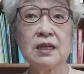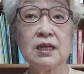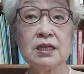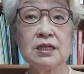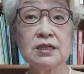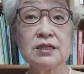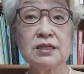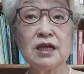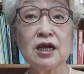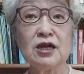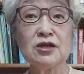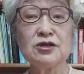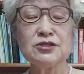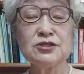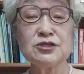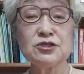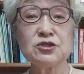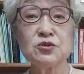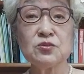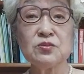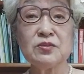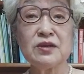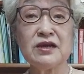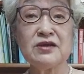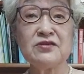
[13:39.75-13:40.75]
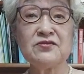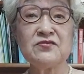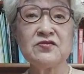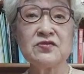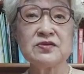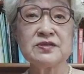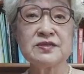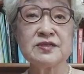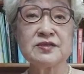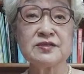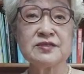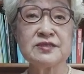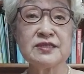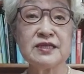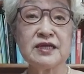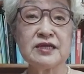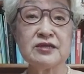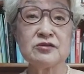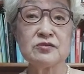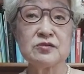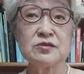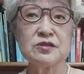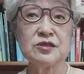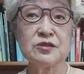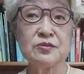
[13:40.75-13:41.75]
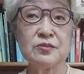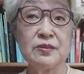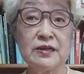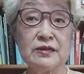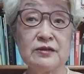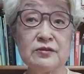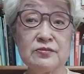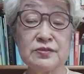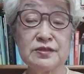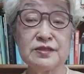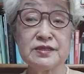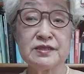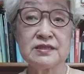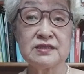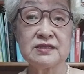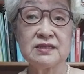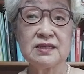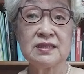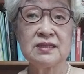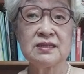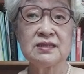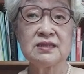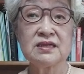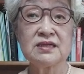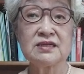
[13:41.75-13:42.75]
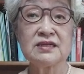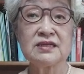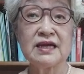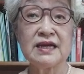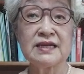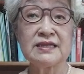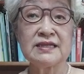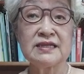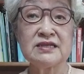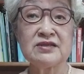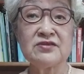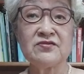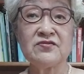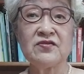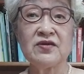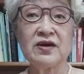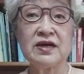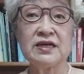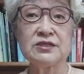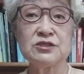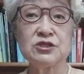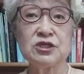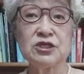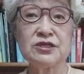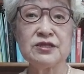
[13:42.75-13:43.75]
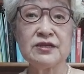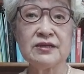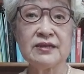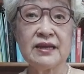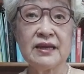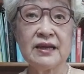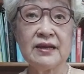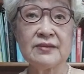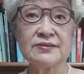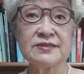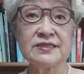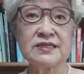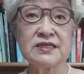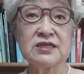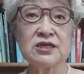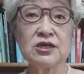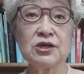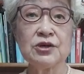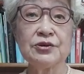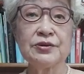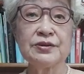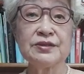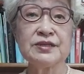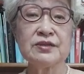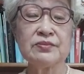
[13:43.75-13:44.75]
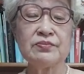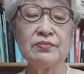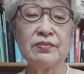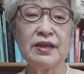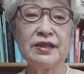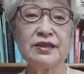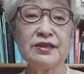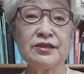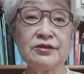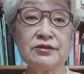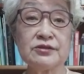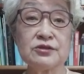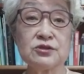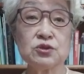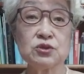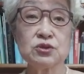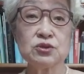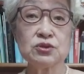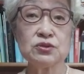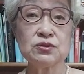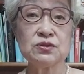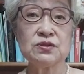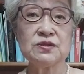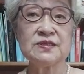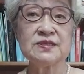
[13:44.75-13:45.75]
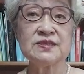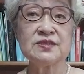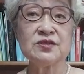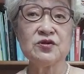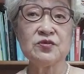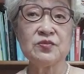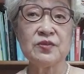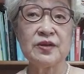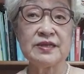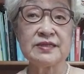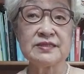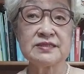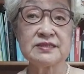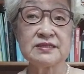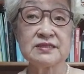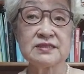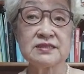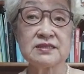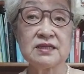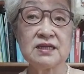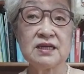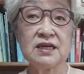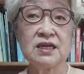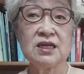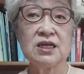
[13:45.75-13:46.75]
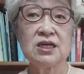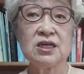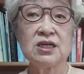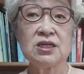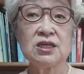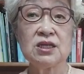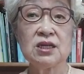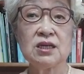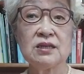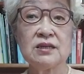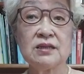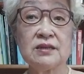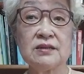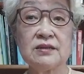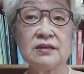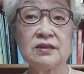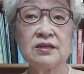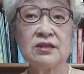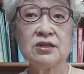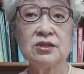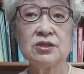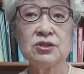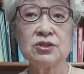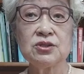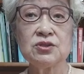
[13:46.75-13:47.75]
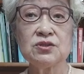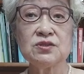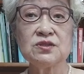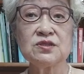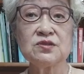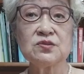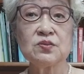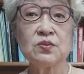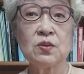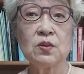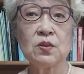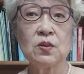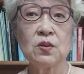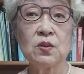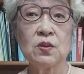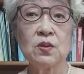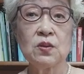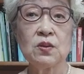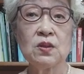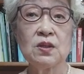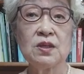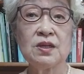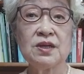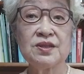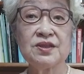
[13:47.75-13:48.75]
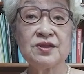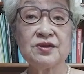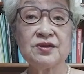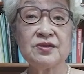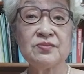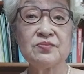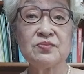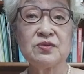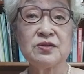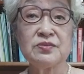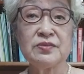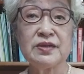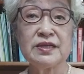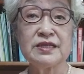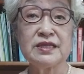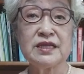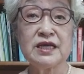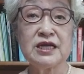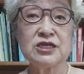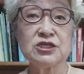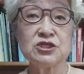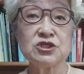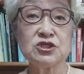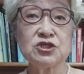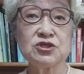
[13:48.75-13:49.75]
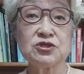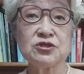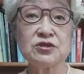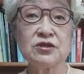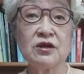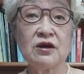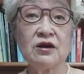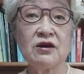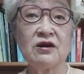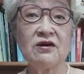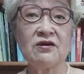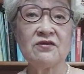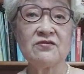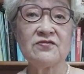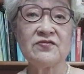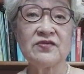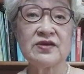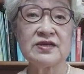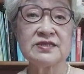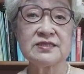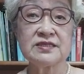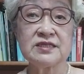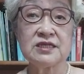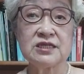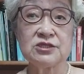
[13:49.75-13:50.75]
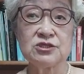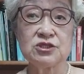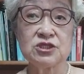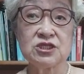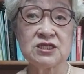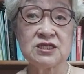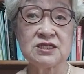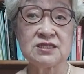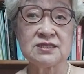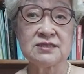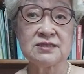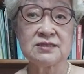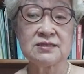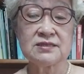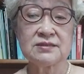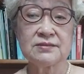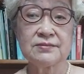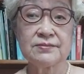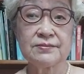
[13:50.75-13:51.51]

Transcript: Knowledge domain for sustainable development can identify gender gaps in current method tools surveys used for the implementation of SDGs,